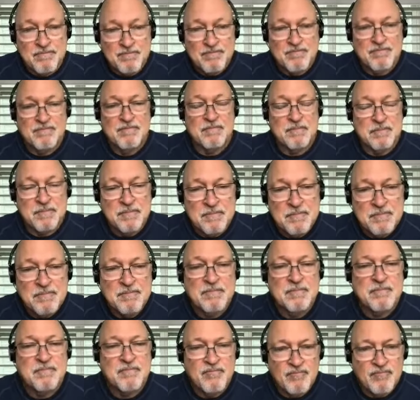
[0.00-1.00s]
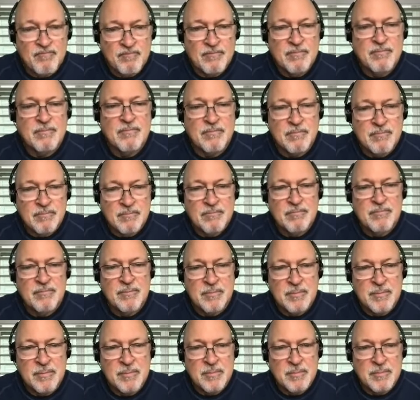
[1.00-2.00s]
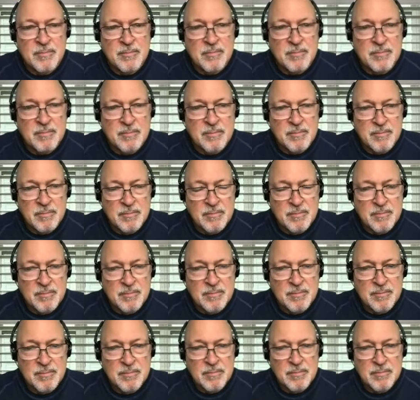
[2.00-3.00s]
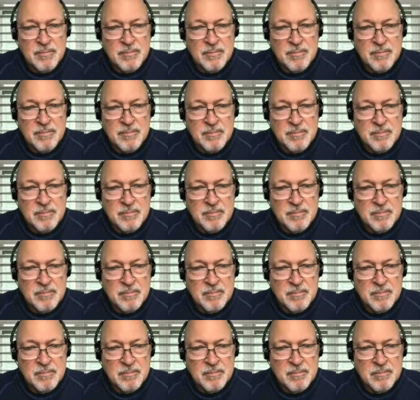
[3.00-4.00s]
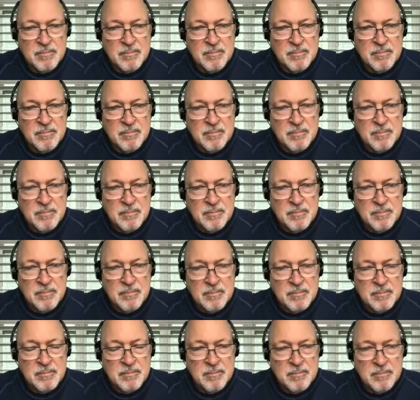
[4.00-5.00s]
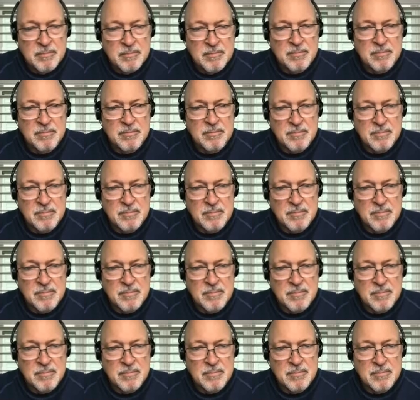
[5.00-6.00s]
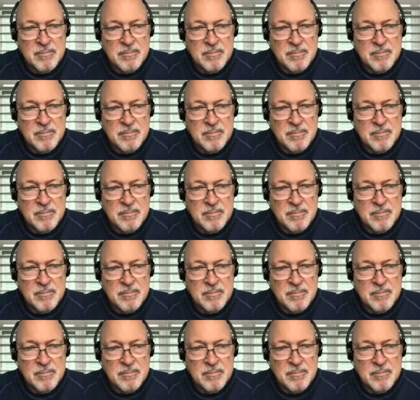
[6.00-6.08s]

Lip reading: [no speech]